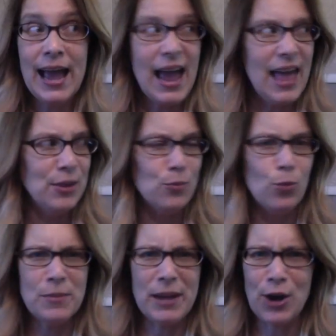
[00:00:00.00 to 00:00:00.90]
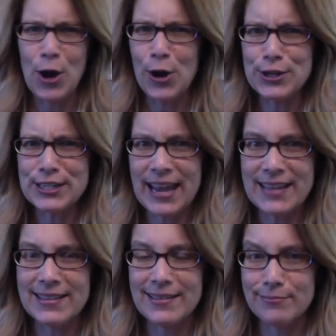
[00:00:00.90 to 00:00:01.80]
and then one of my cars has
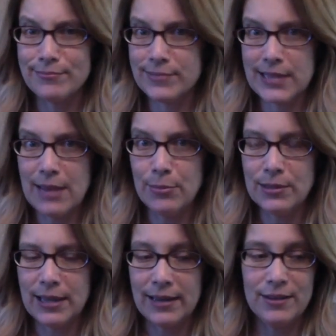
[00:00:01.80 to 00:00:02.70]
a table, like,